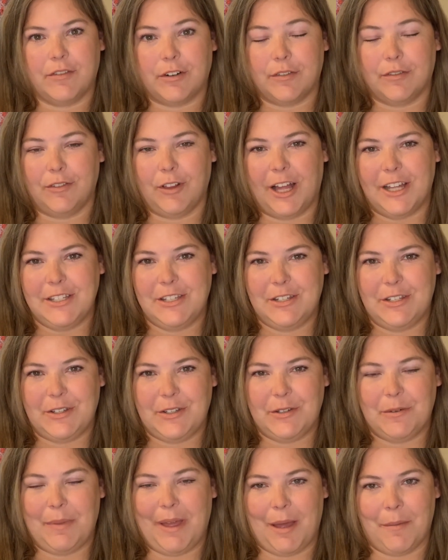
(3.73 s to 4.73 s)
for
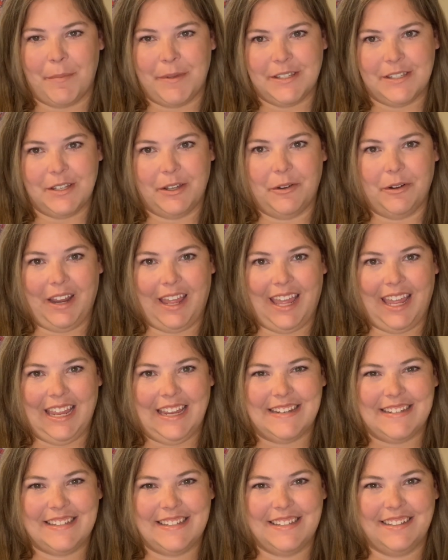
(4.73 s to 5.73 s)
Flosstube Episode
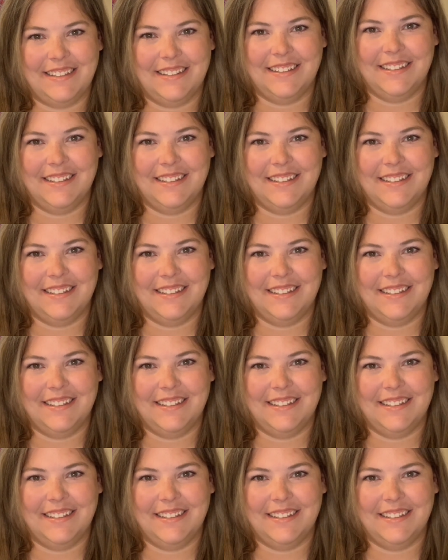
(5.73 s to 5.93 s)
8.